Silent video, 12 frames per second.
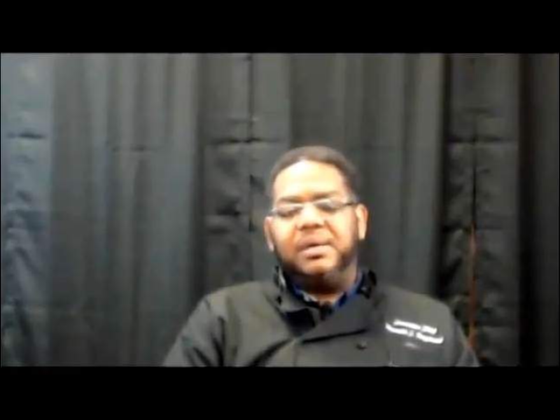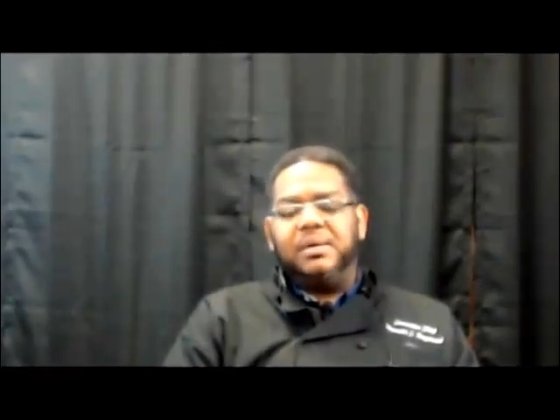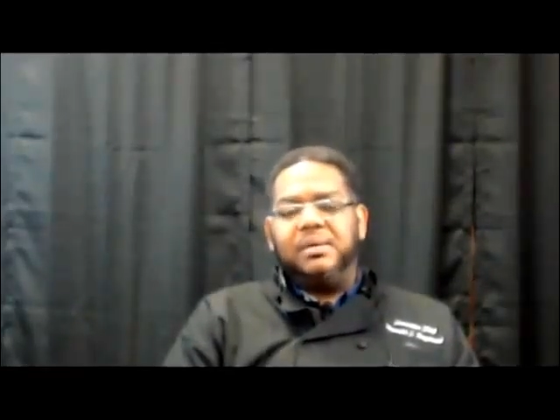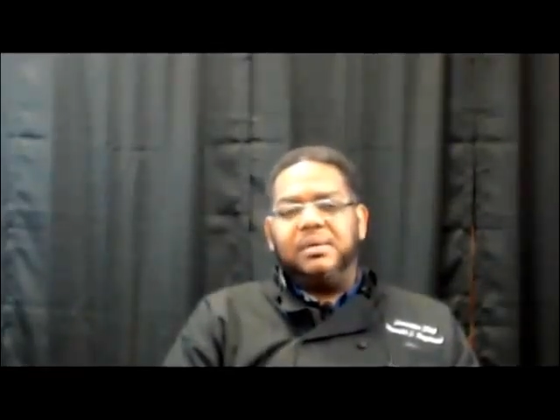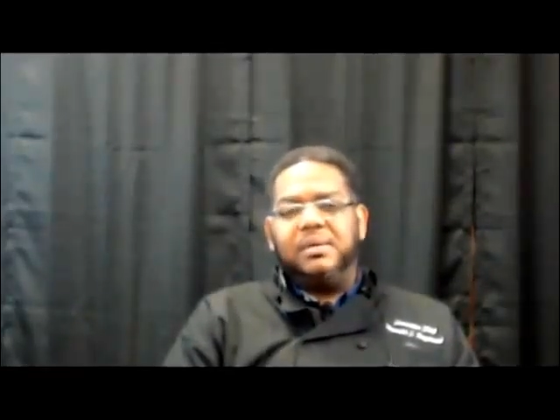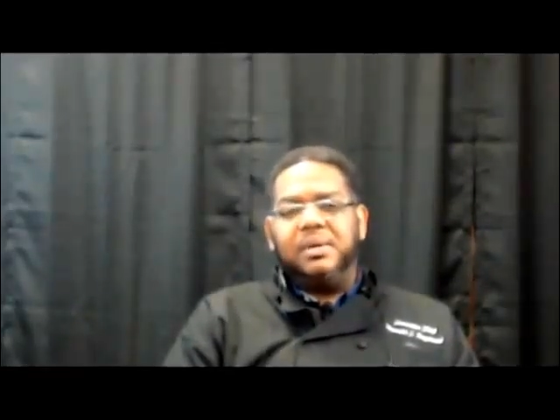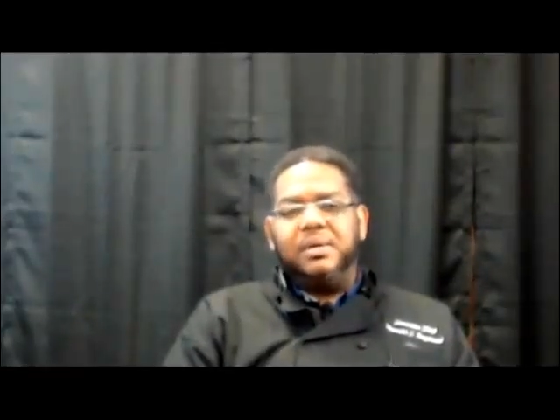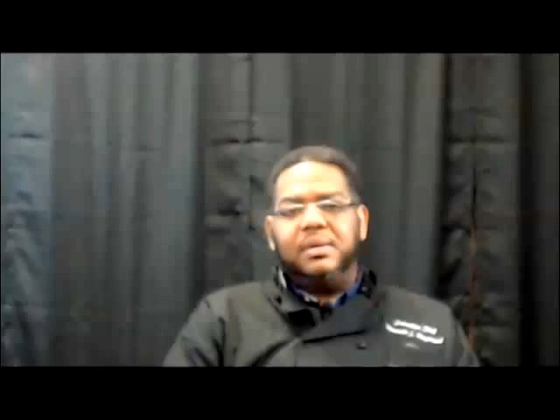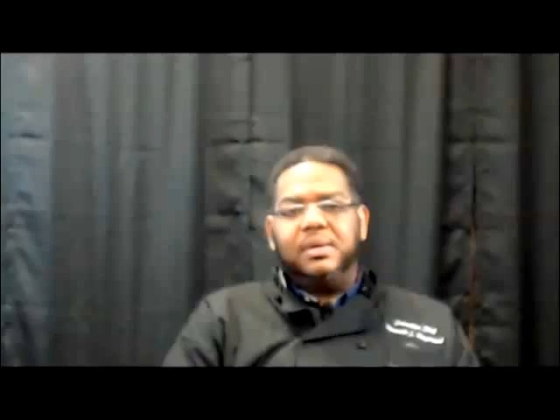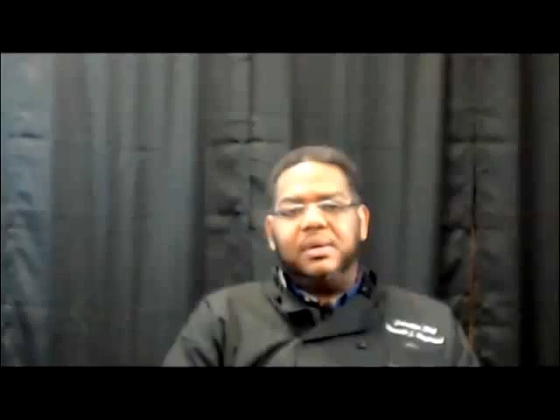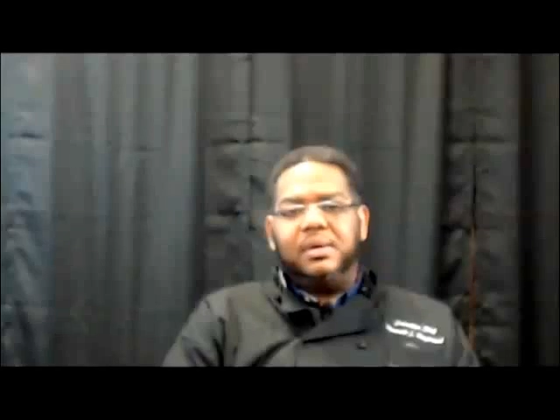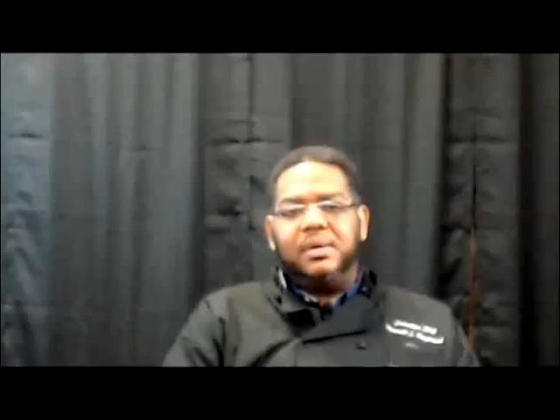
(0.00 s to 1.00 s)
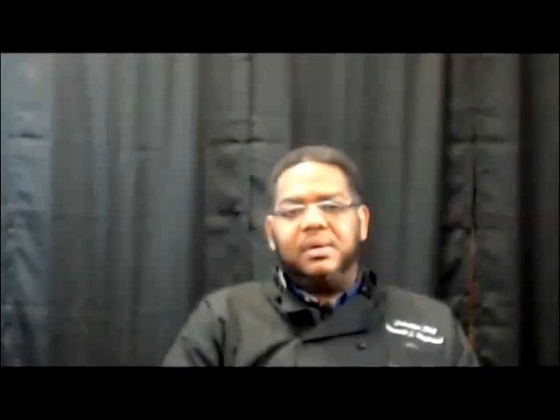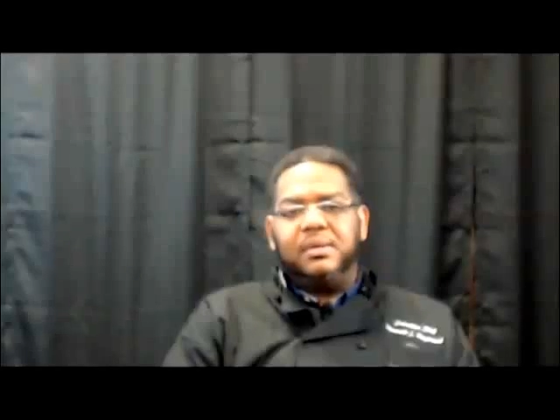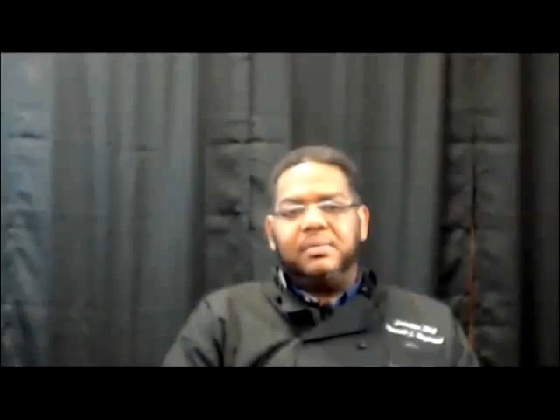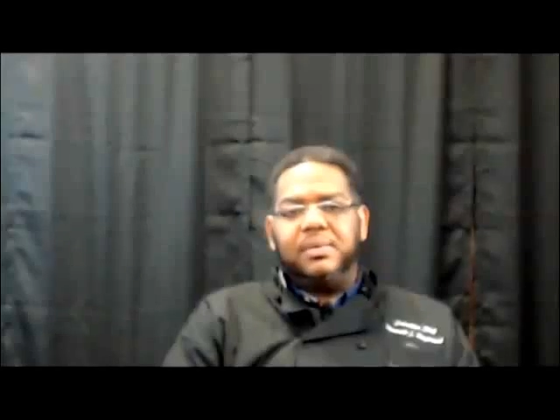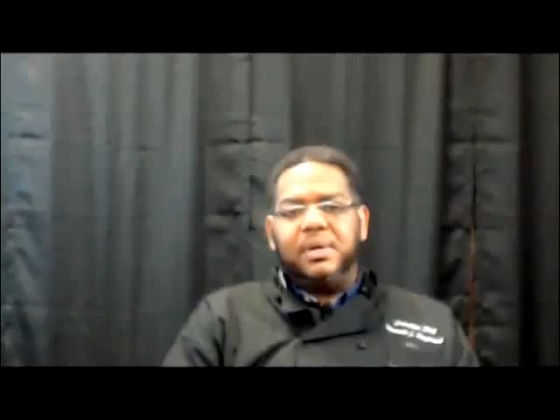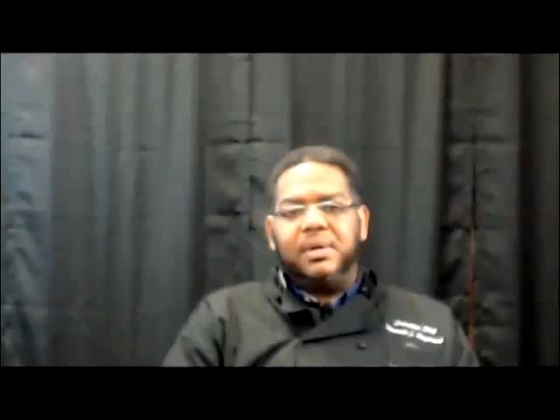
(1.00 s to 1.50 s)
And, and uh,
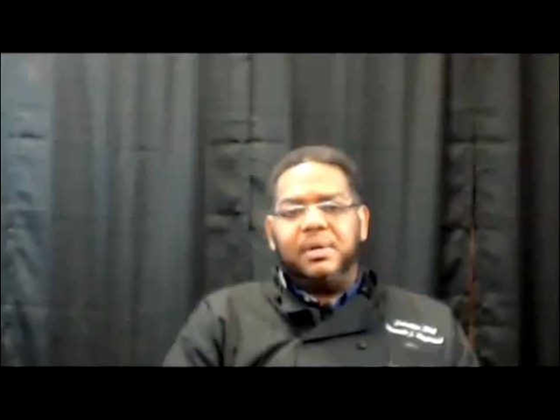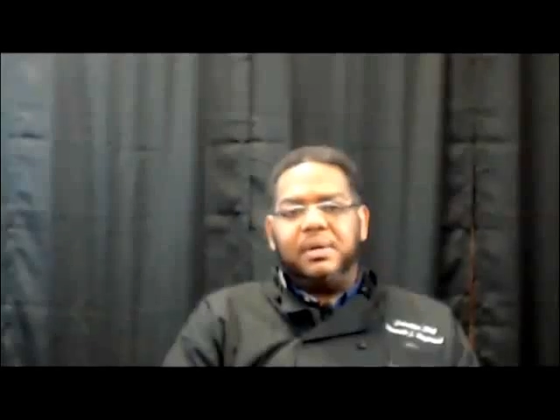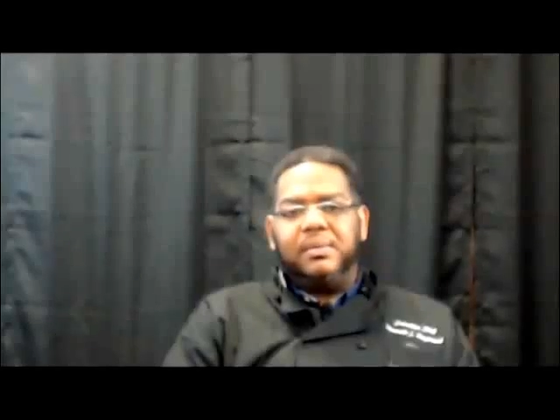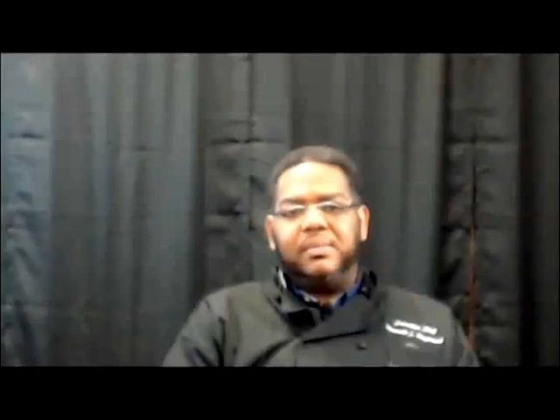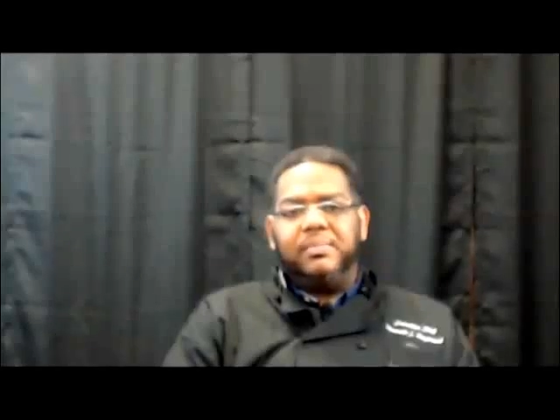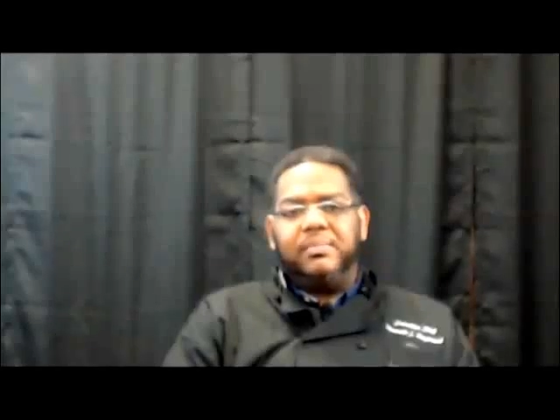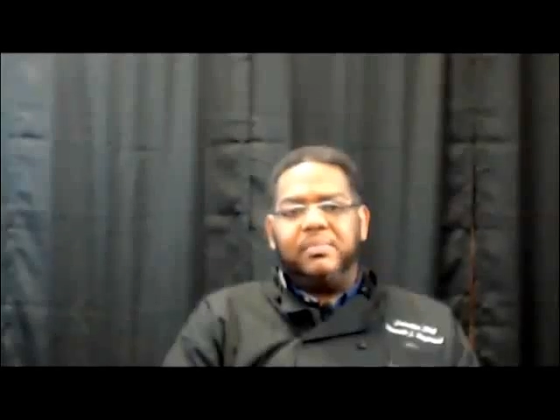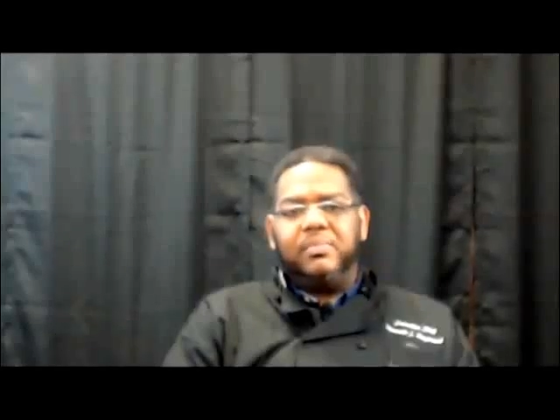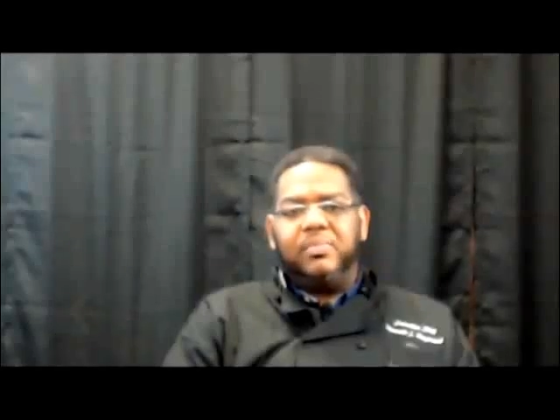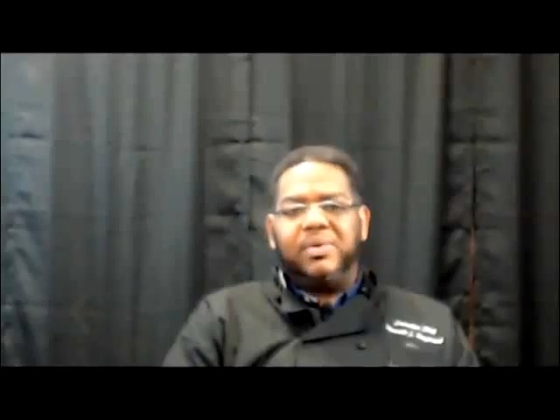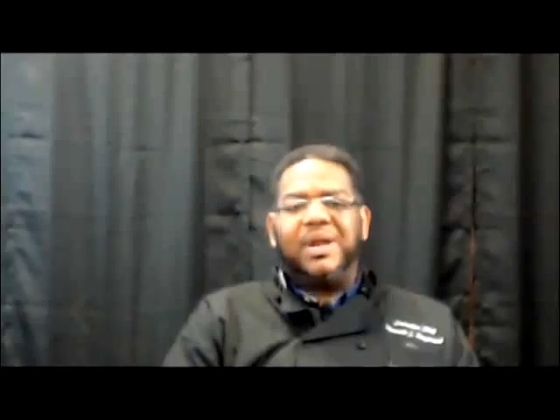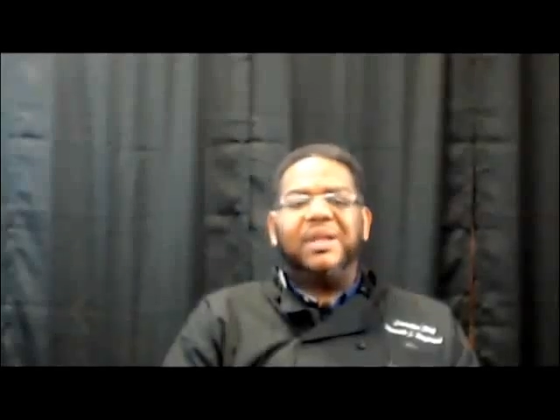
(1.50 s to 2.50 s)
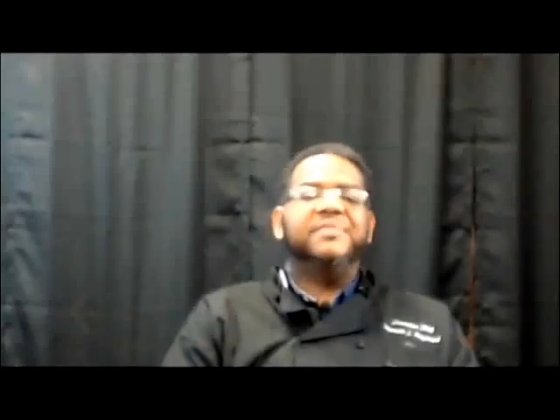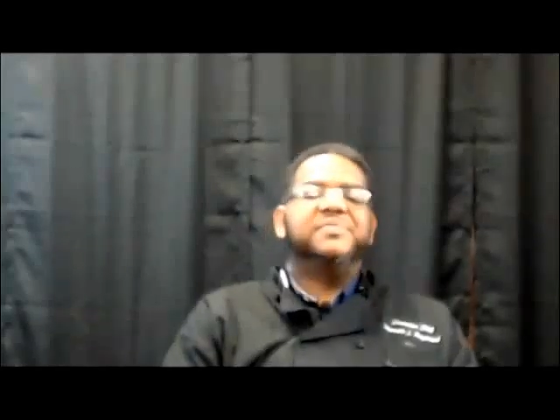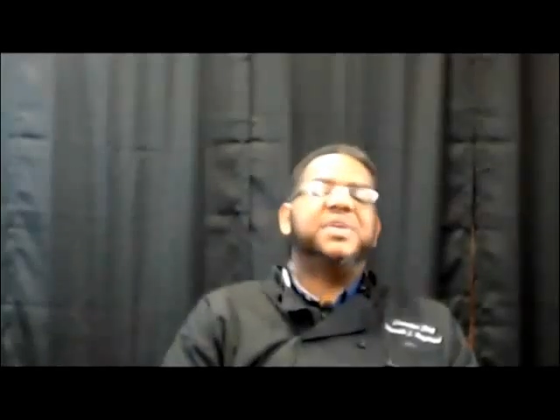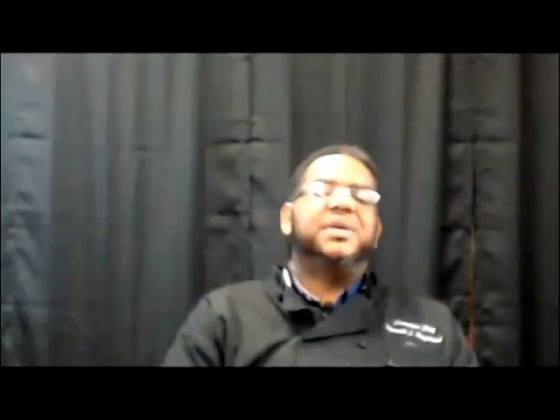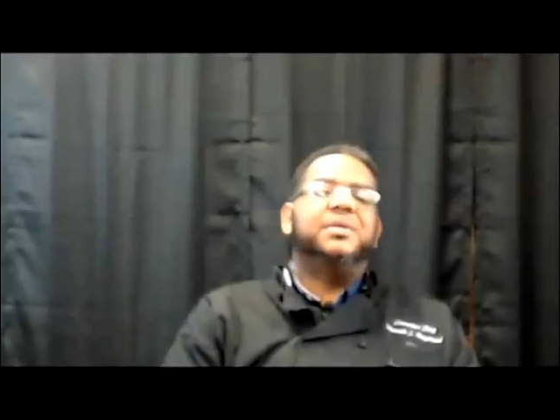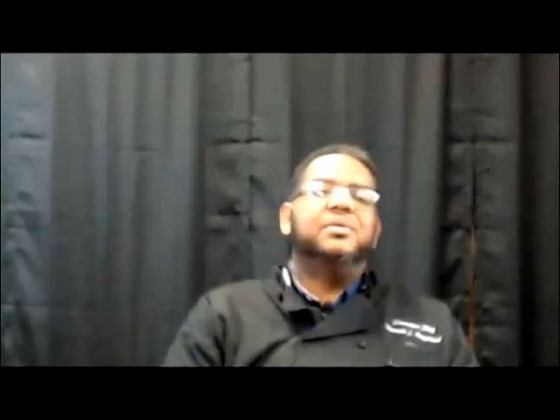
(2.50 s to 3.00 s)
uh, when I left
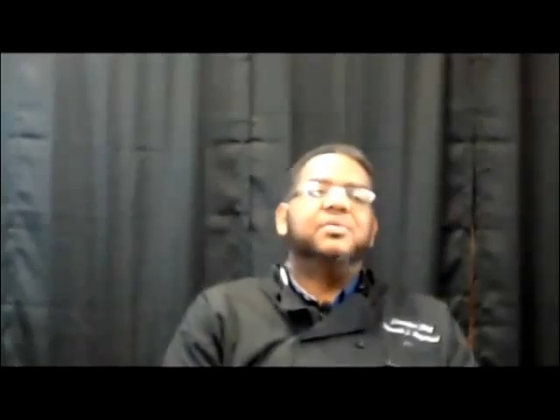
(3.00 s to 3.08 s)
St.